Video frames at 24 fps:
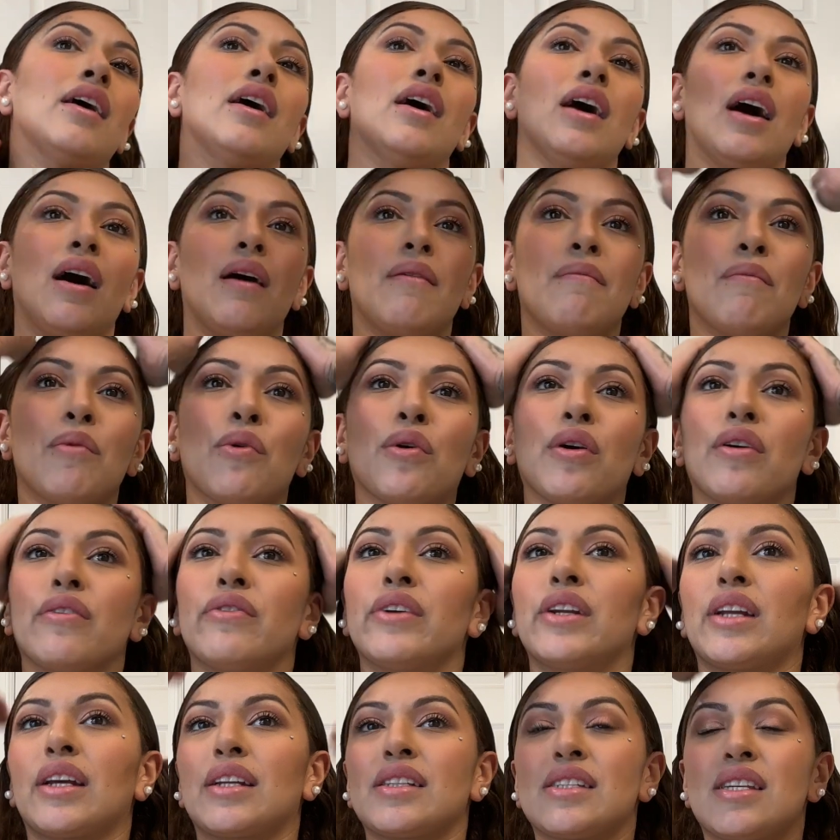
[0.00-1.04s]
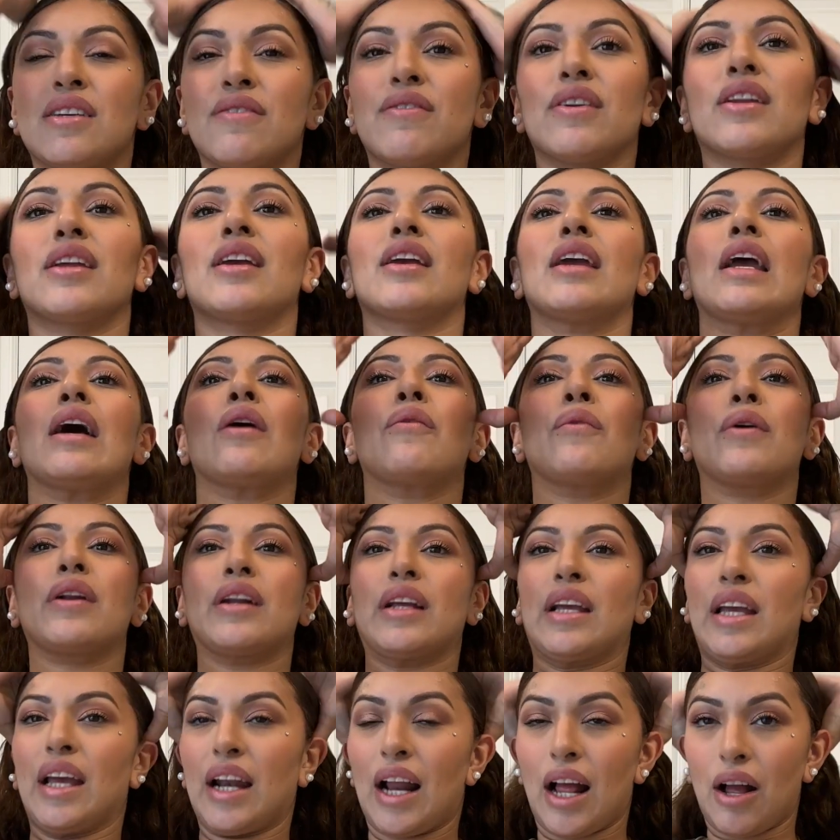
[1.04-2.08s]
I'm more of an activity. I want
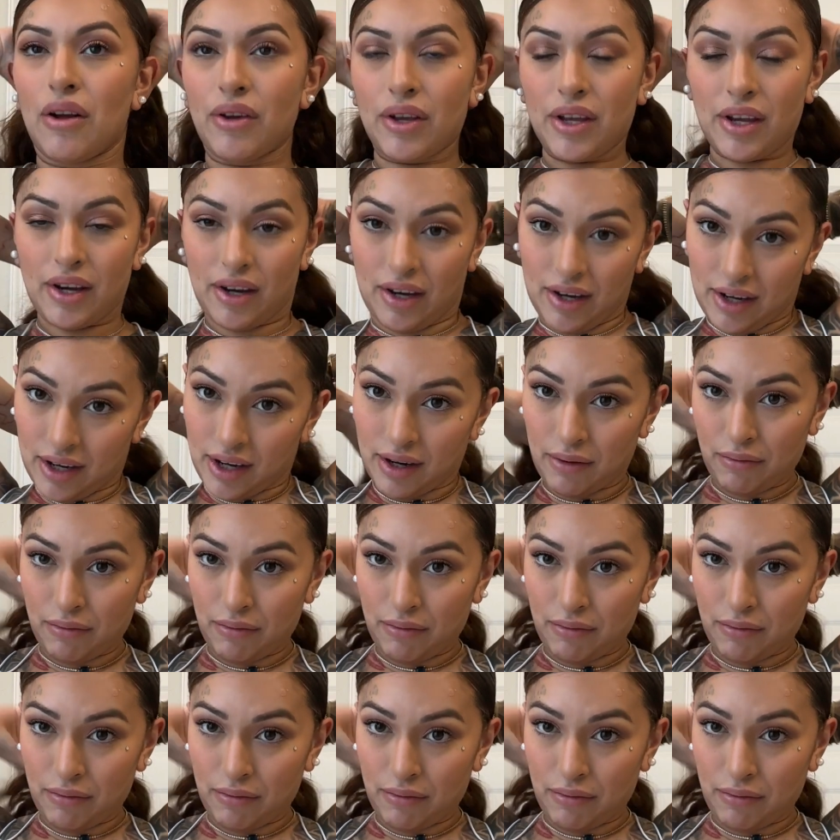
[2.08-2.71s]
to get out here.